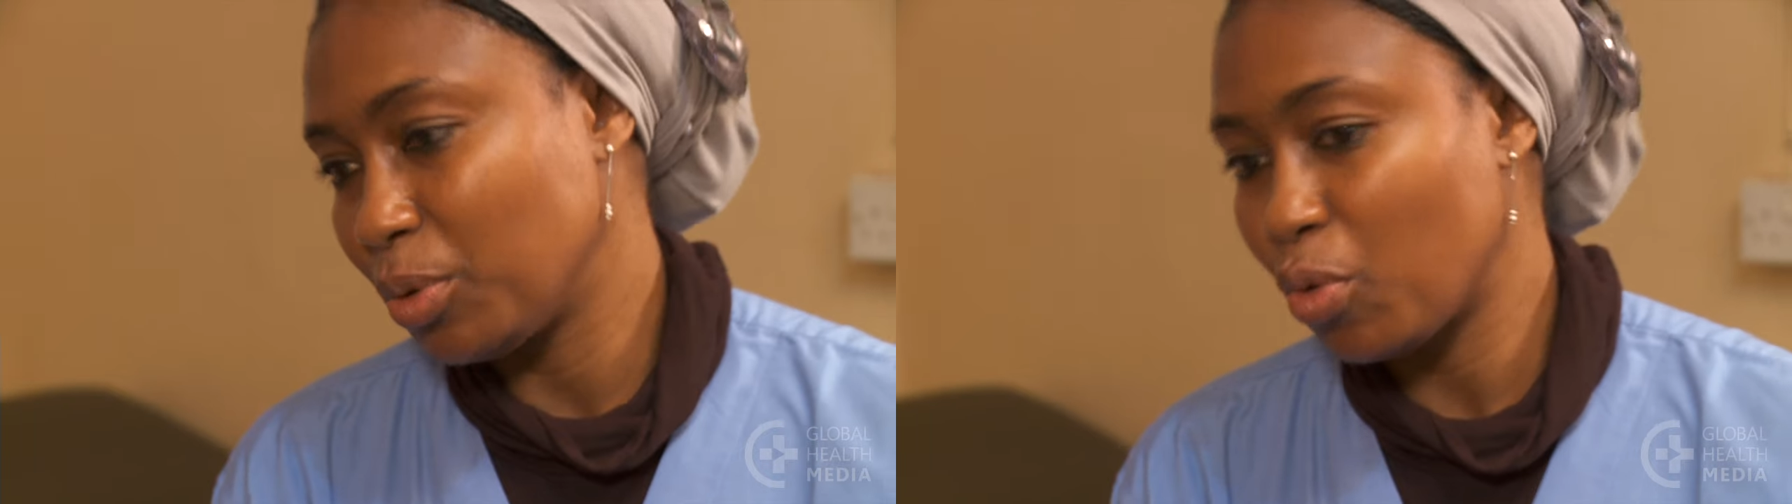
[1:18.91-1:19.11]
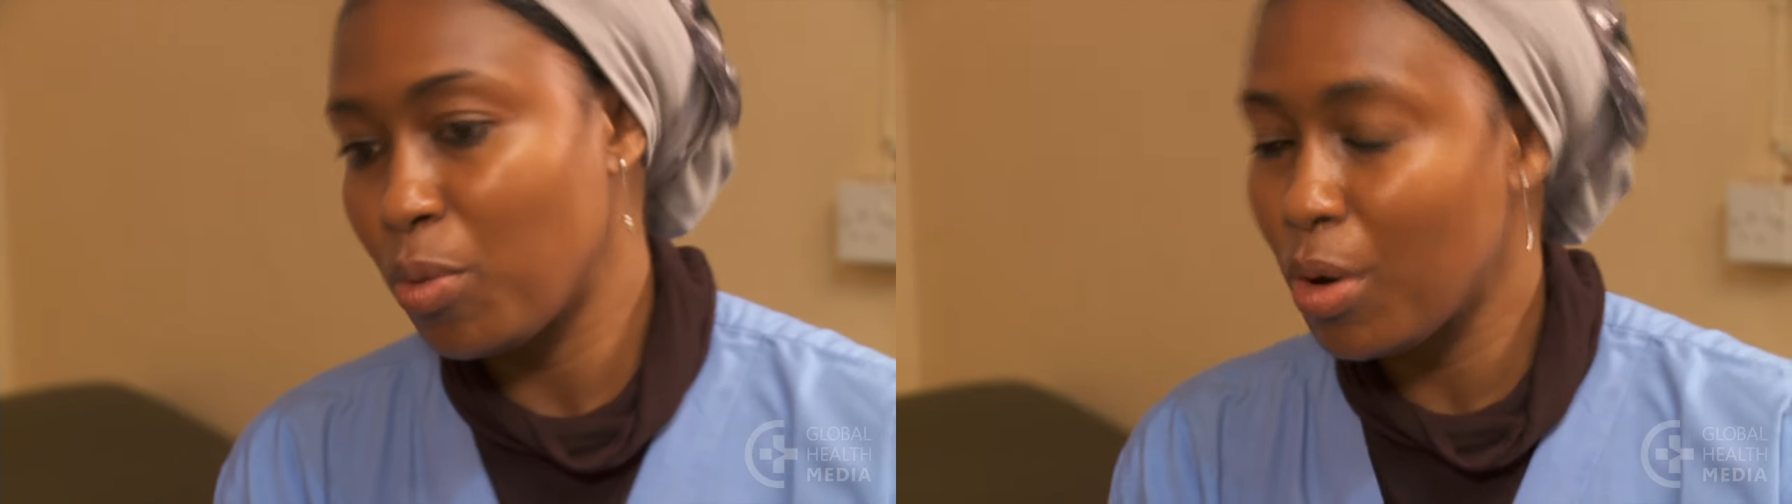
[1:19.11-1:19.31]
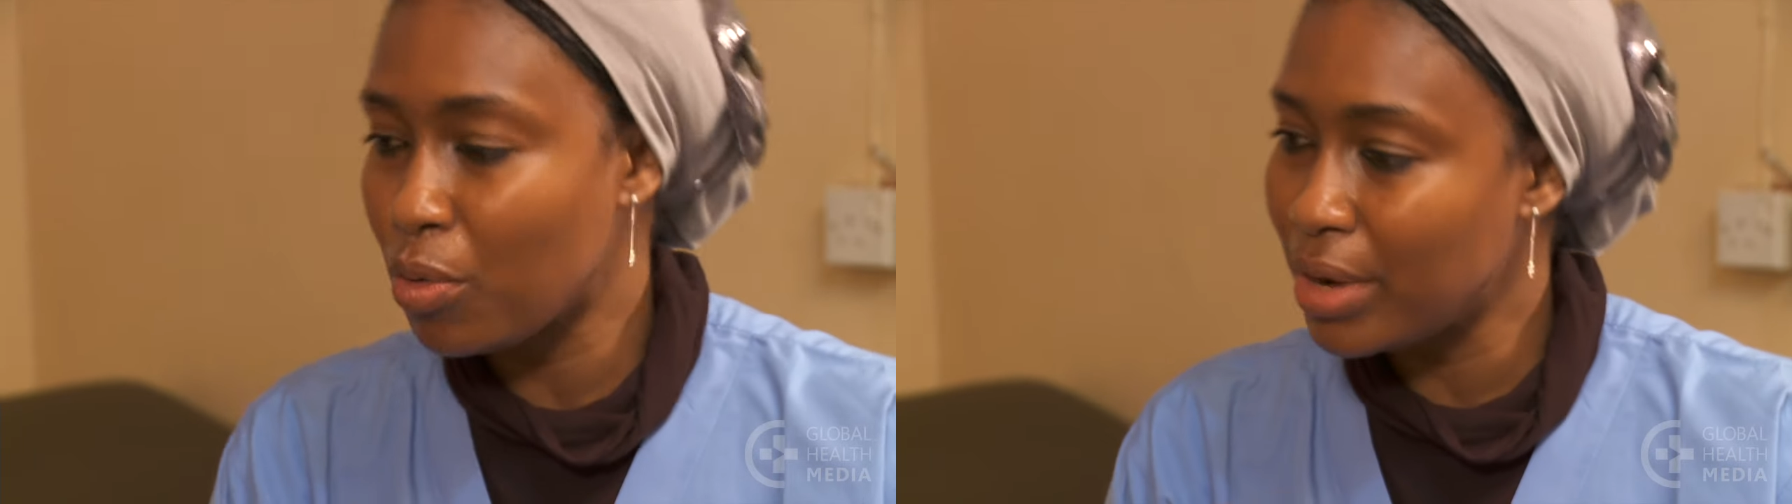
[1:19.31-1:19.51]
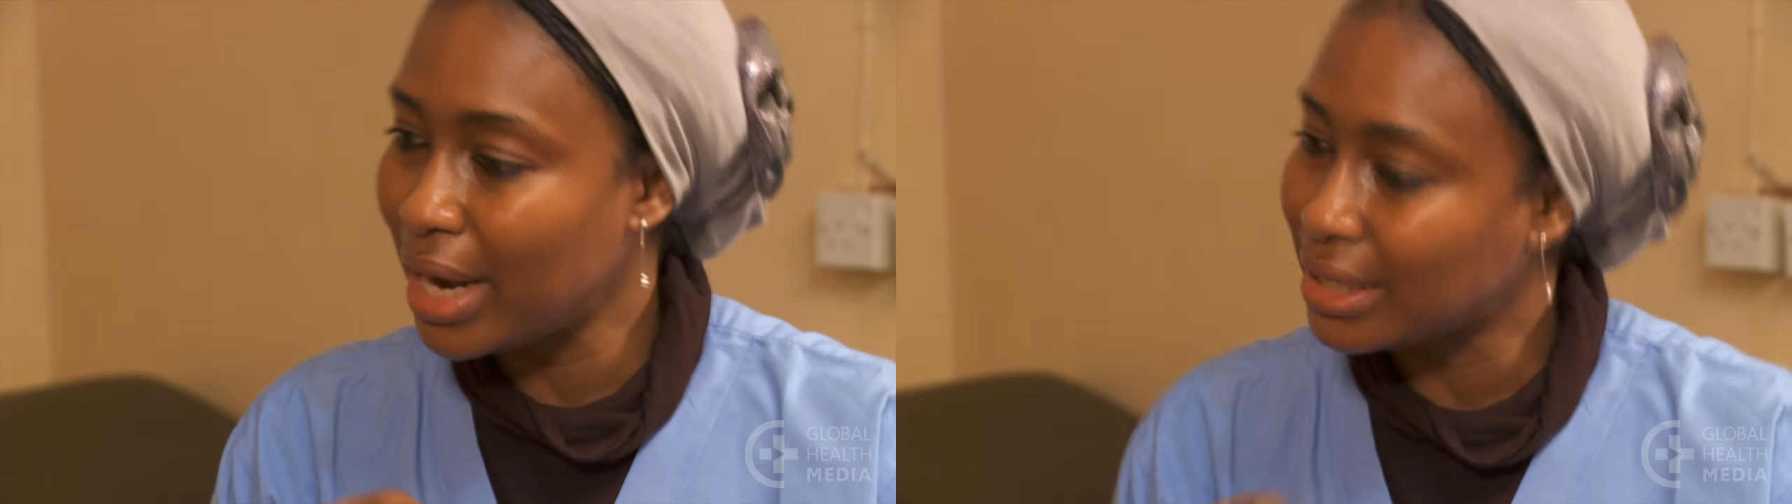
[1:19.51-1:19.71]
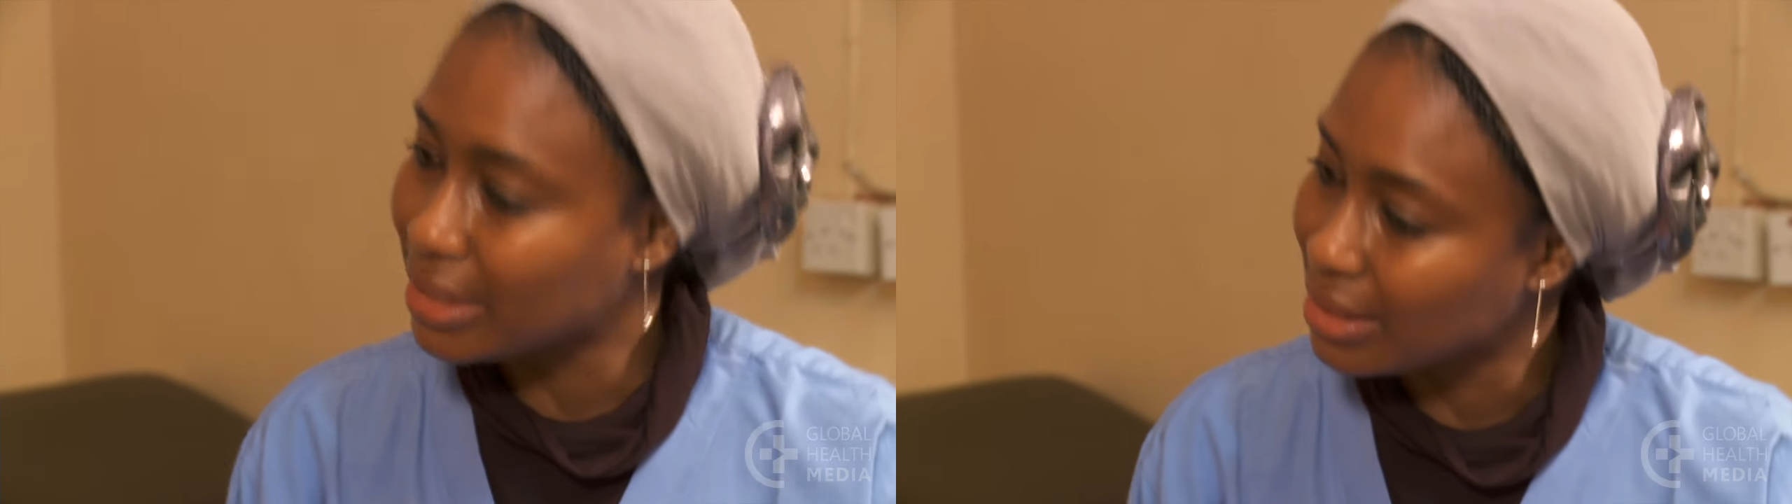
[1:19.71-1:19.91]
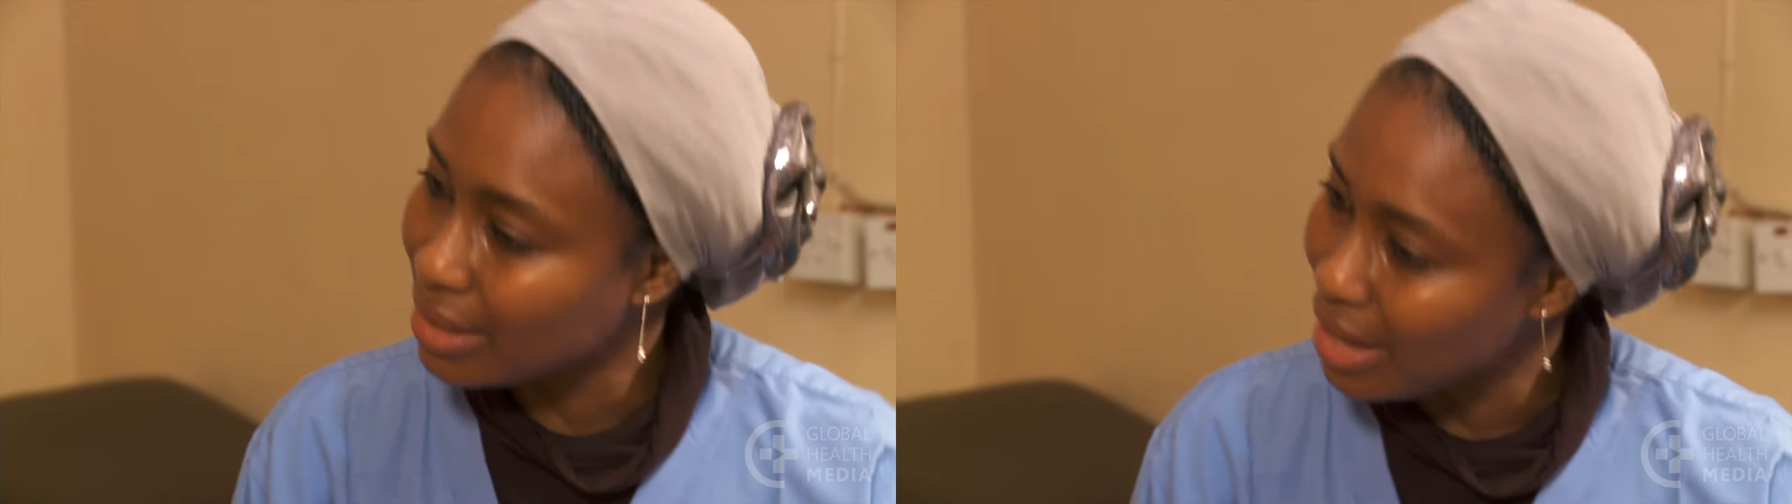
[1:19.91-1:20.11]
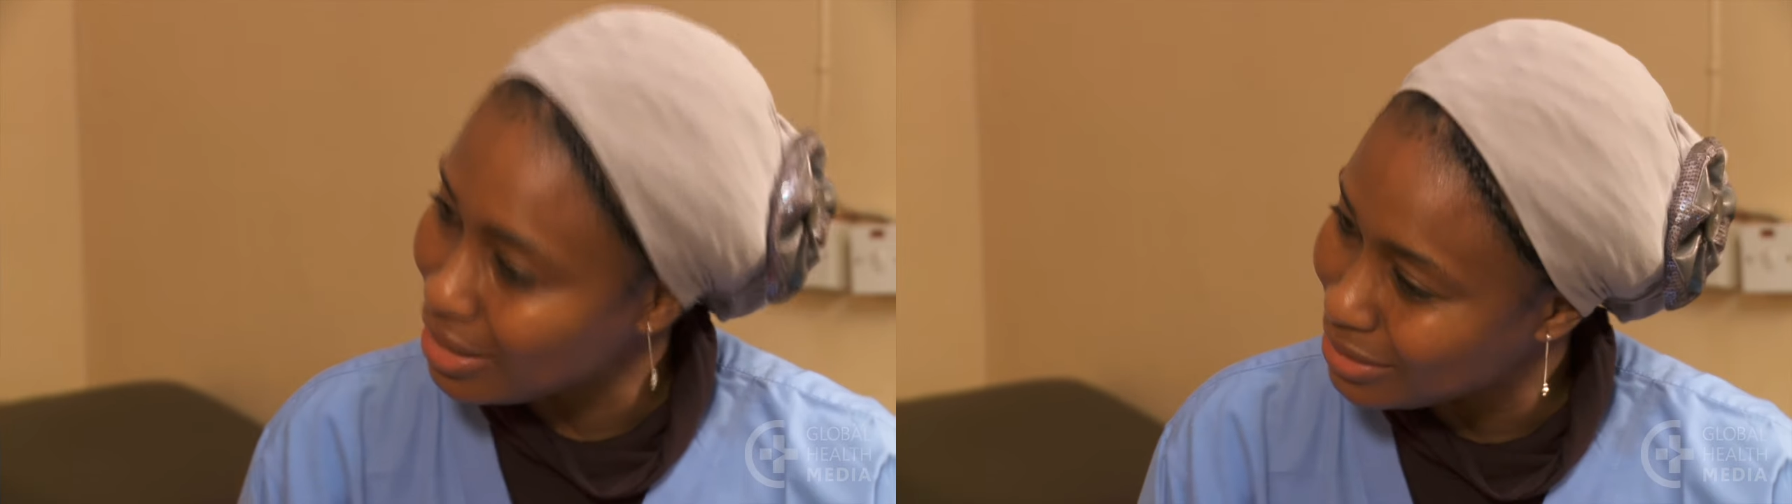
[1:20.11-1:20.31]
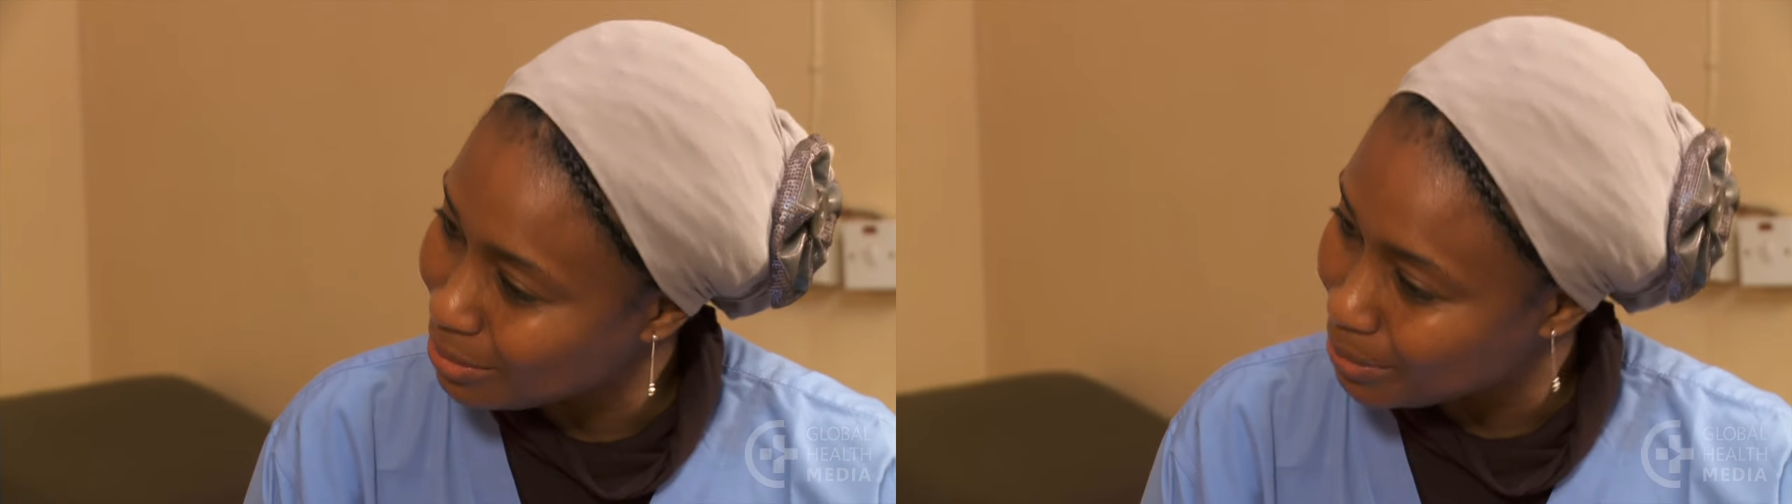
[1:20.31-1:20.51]
Ask about other
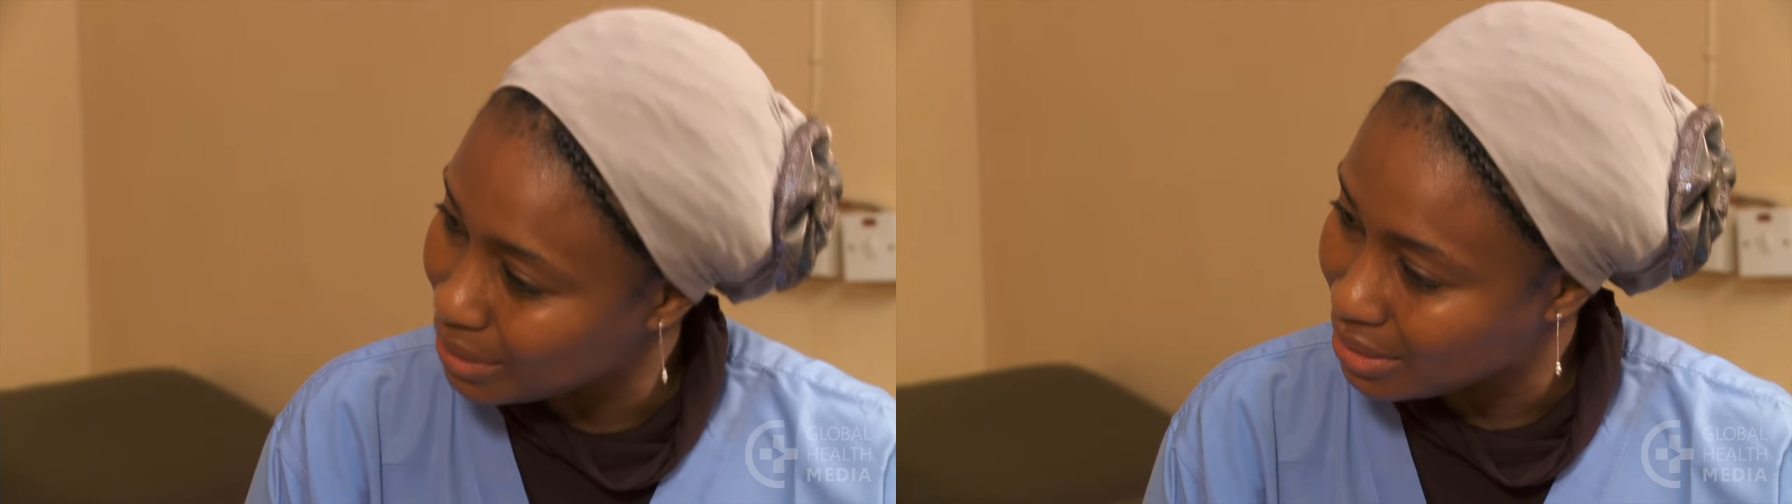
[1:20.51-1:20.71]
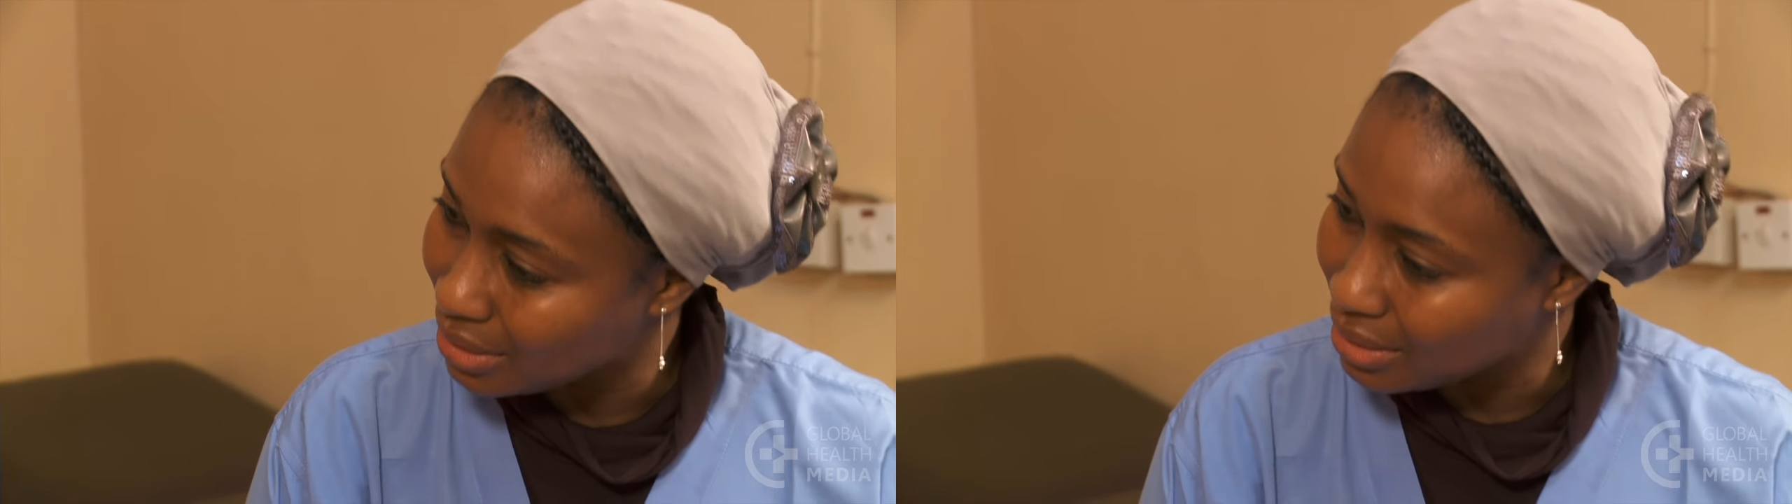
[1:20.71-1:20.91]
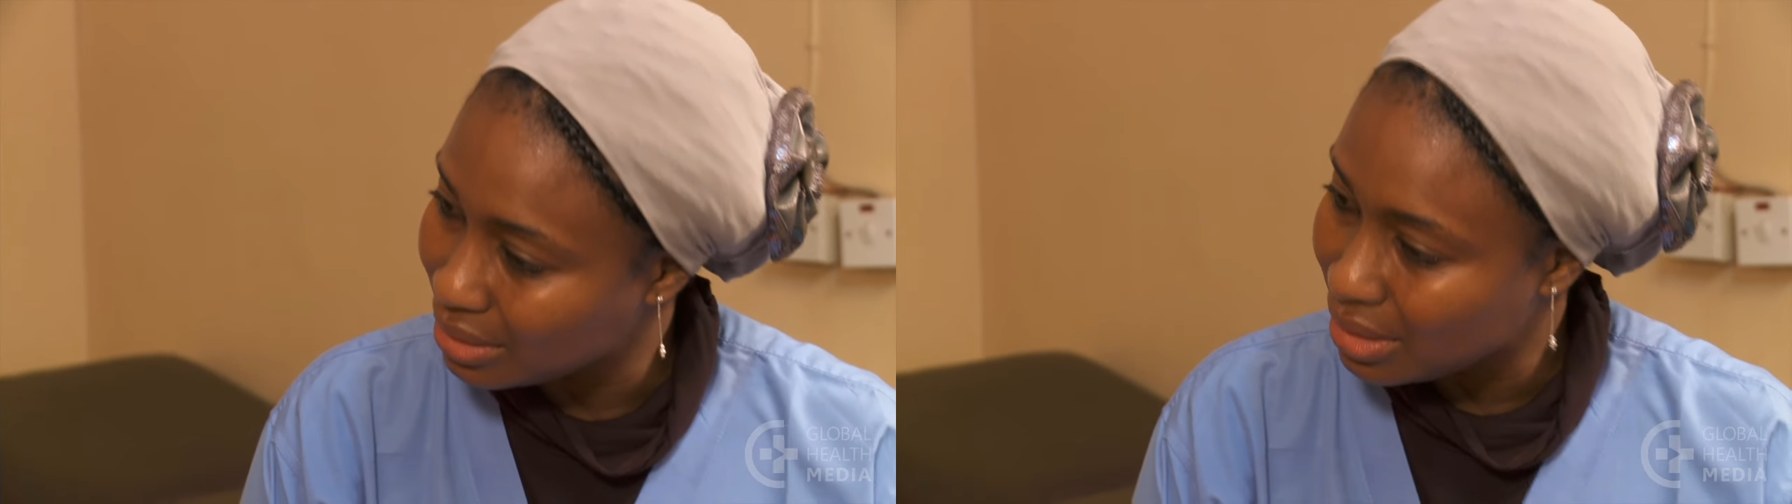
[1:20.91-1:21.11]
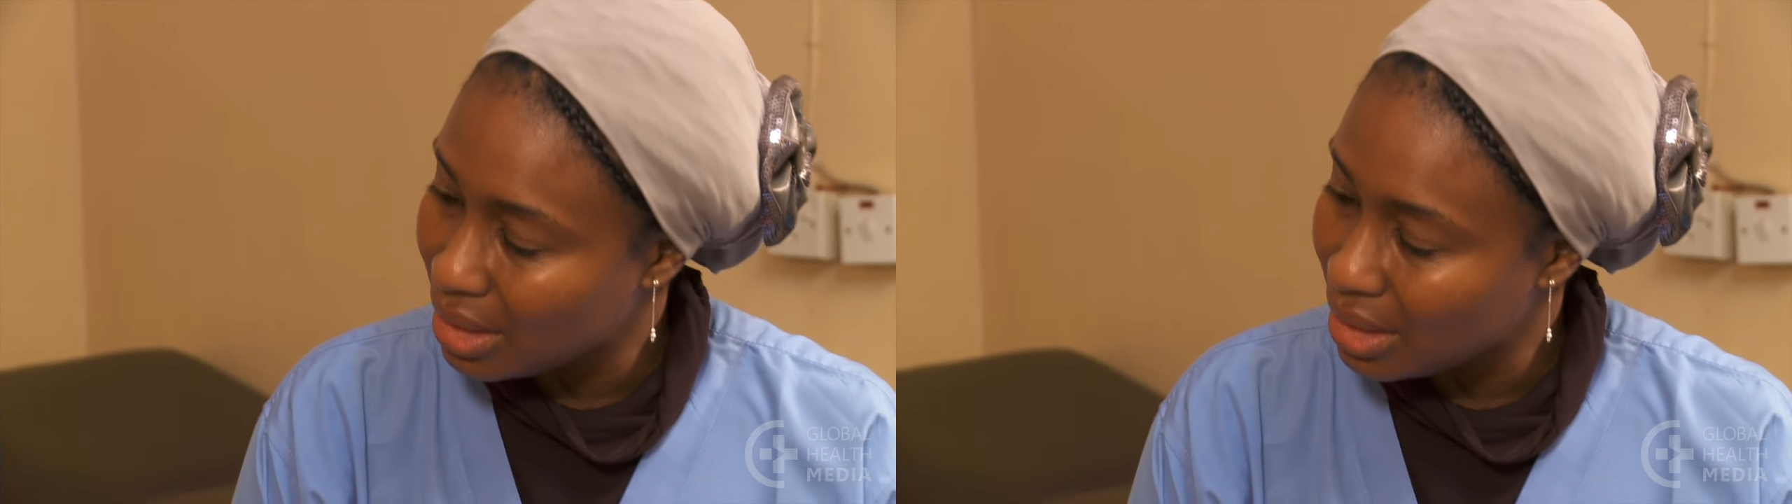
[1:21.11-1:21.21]
danger signs